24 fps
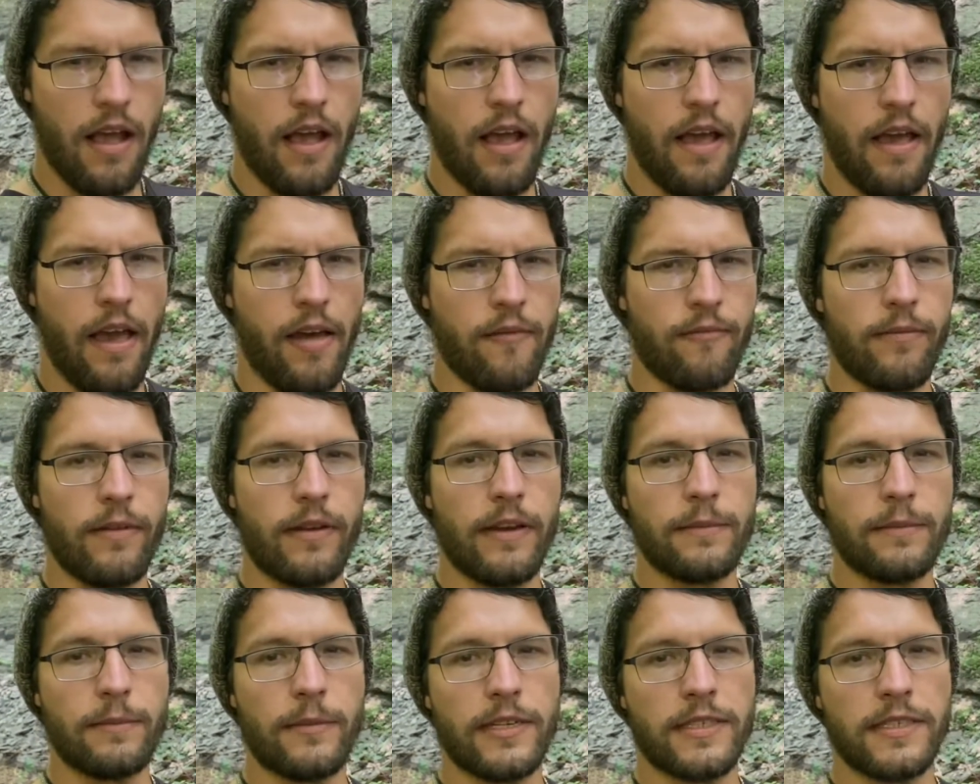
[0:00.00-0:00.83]
I
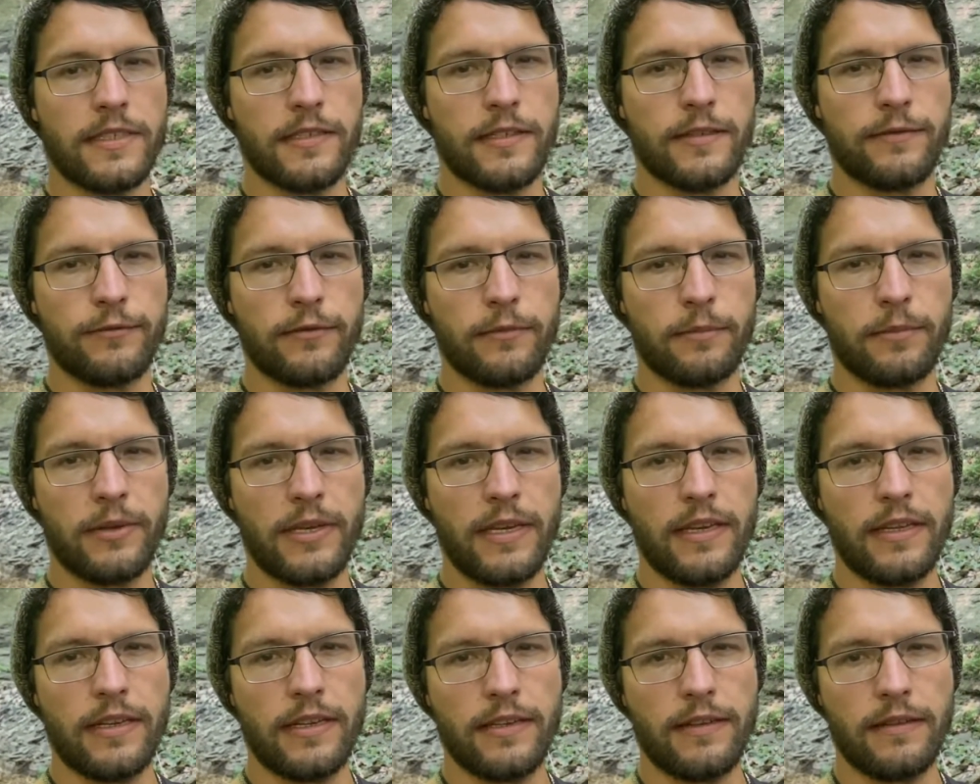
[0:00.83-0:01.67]
find myself
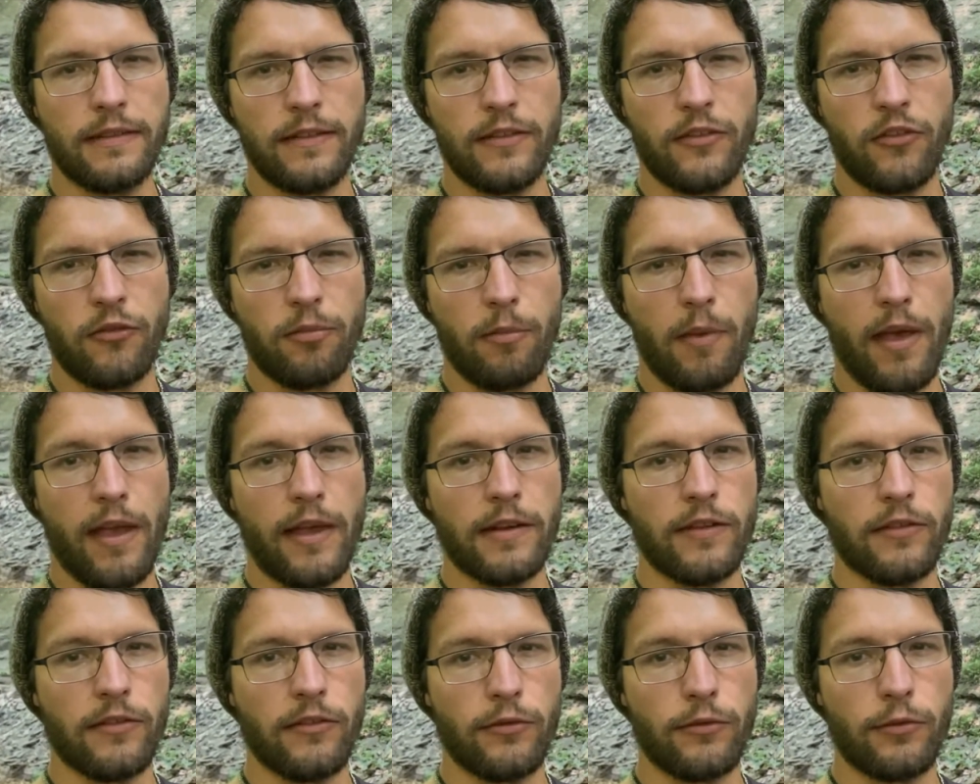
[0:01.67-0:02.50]
repeating, this mind
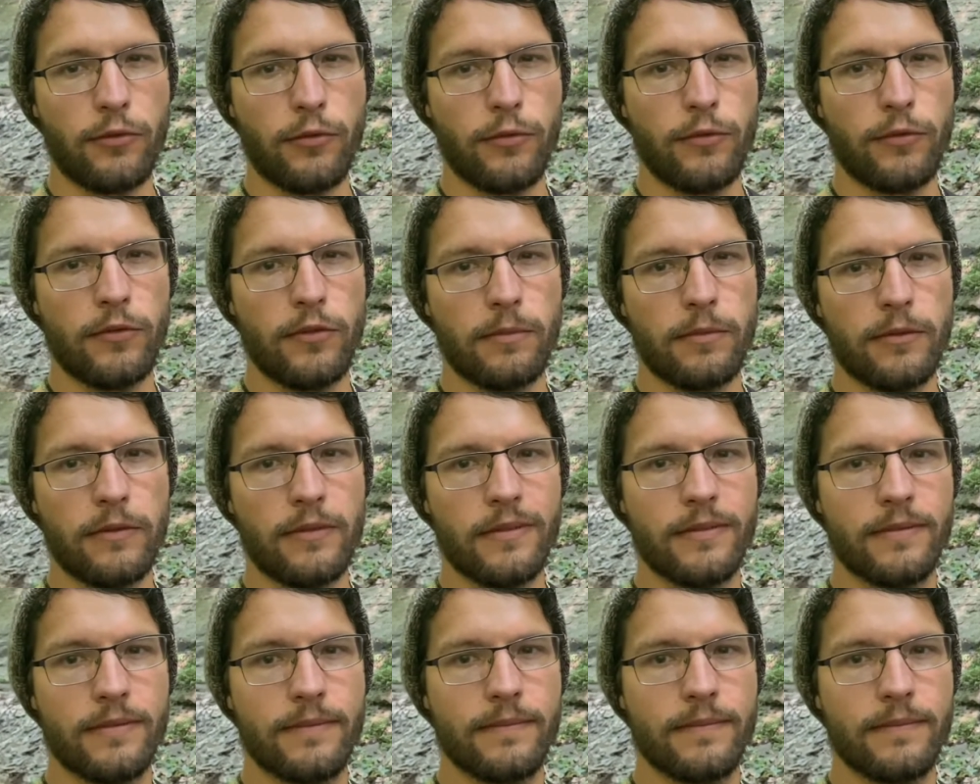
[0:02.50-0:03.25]
is a crucible.